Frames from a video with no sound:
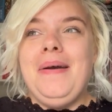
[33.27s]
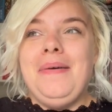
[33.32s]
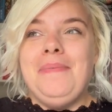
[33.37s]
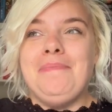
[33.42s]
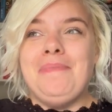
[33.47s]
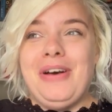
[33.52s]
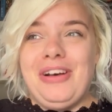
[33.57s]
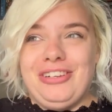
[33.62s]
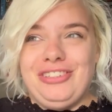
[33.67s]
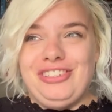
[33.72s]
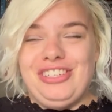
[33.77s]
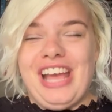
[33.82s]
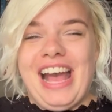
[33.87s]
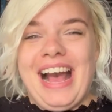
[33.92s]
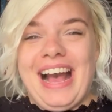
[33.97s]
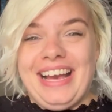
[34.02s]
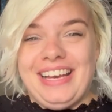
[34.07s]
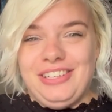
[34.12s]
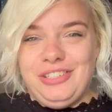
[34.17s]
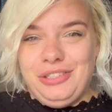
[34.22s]
much
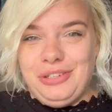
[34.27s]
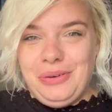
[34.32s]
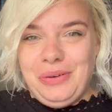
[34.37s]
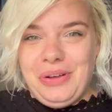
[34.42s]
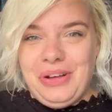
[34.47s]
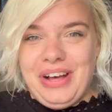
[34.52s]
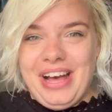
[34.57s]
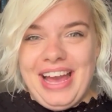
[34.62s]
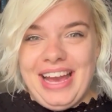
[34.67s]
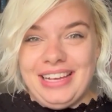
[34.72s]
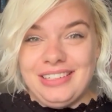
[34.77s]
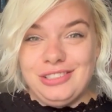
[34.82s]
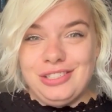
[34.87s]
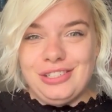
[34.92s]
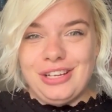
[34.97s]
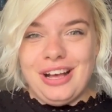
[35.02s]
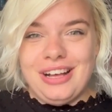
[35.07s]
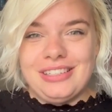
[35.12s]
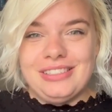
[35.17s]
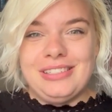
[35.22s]
I adore
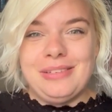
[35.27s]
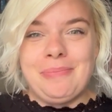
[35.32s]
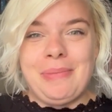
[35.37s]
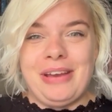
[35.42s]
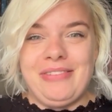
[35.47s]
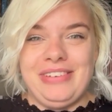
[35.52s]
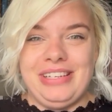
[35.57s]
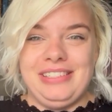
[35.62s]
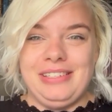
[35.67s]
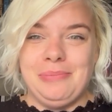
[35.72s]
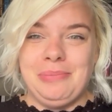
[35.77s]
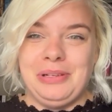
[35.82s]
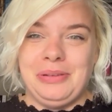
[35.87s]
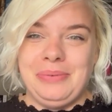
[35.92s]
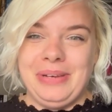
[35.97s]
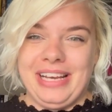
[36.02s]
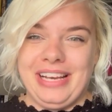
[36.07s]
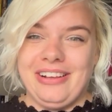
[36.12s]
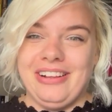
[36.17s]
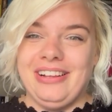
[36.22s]
Headshot by Rita
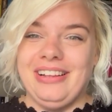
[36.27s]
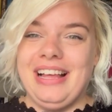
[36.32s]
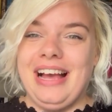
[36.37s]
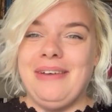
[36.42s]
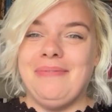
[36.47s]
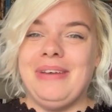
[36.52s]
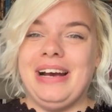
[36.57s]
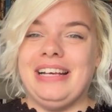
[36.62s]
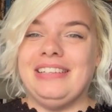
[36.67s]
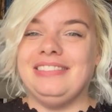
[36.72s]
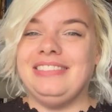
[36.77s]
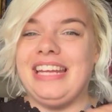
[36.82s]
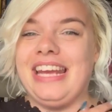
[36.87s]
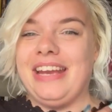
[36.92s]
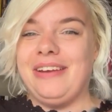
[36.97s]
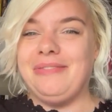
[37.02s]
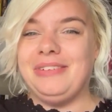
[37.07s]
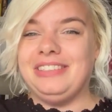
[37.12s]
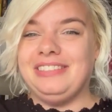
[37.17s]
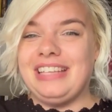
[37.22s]
Bullwinkel, and whilst
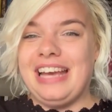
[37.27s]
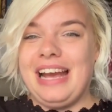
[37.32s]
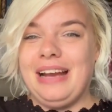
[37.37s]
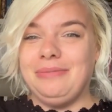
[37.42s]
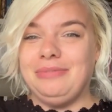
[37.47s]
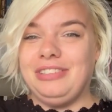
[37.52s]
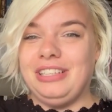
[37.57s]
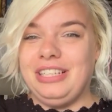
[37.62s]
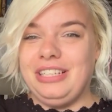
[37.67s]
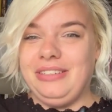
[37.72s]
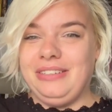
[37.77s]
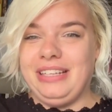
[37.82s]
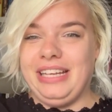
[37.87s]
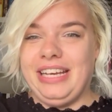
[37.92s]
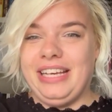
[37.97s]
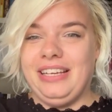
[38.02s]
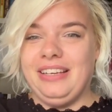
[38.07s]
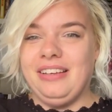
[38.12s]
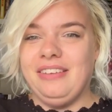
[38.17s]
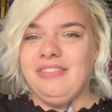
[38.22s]
it was
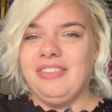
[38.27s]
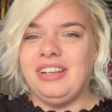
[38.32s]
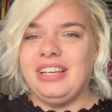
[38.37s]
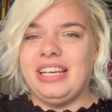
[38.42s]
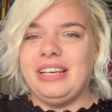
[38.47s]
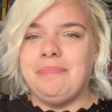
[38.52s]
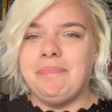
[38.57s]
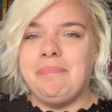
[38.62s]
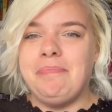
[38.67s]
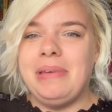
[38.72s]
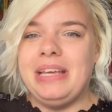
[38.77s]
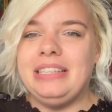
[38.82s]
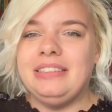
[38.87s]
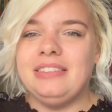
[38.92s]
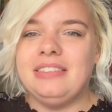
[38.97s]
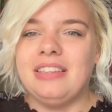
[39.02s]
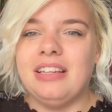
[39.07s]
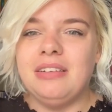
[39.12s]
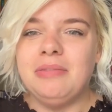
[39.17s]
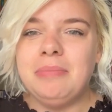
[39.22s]
absolutely, I've got like
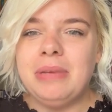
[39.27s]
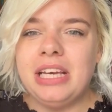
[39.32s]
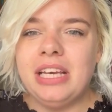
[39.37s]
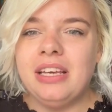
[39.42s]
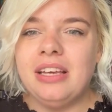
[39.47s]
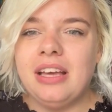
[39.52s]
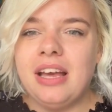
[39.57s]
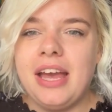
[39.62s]
bits on me,